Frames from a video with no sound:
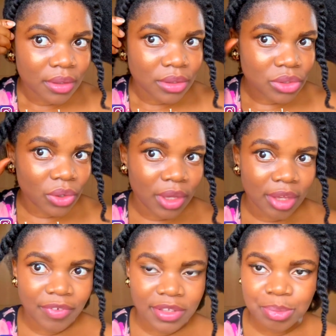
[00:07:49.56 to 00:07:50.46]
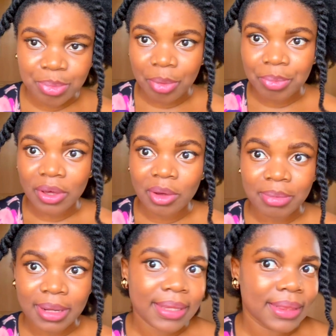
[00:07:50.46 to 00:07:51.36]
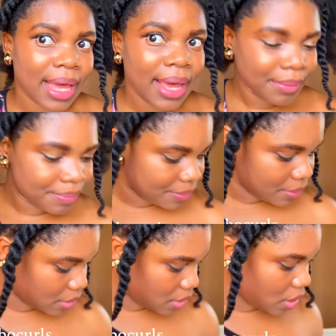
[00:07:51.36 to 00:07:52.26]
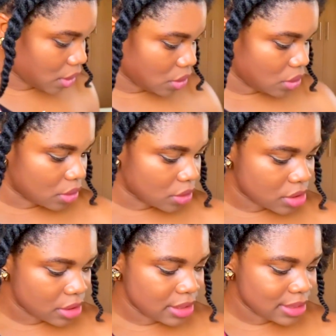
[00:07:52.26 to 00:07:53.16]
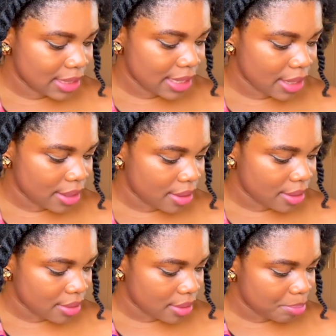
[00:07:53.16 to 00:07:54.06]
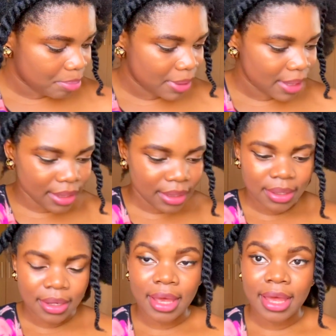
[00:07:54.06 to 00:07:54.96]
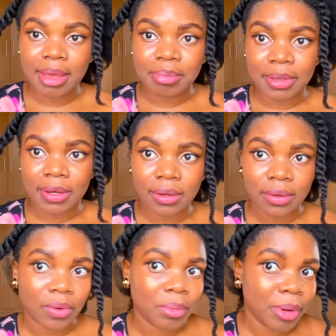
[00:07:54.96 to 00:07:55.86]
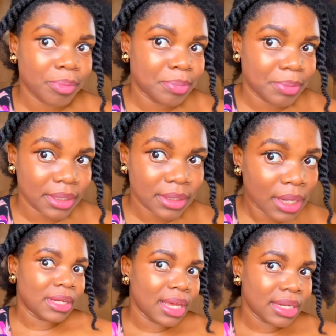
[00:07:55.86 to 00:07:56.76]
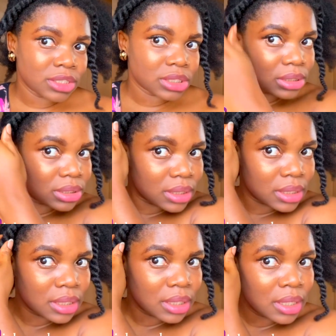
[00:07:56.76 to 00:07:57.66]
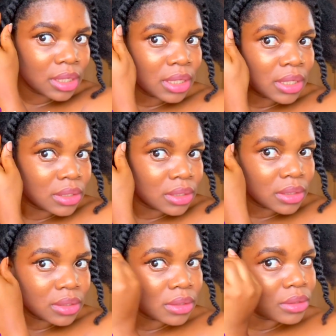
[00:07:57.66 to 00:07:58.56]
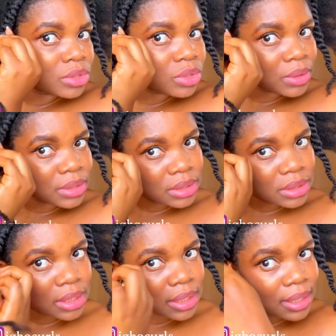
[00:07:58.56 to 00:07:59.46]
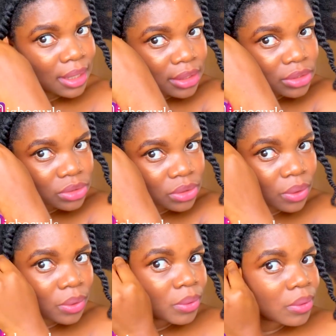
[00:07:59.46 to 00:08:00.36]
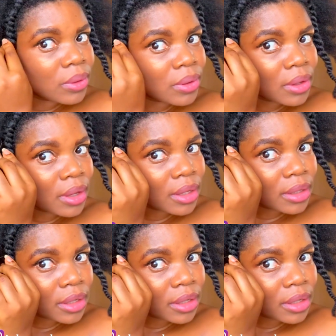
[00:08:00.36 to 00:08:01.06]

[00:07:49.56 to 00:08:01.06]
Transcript: So if it's popping up like that, you can just easily get a pin, a hairpin or a bobby pin, and just twist it like so, and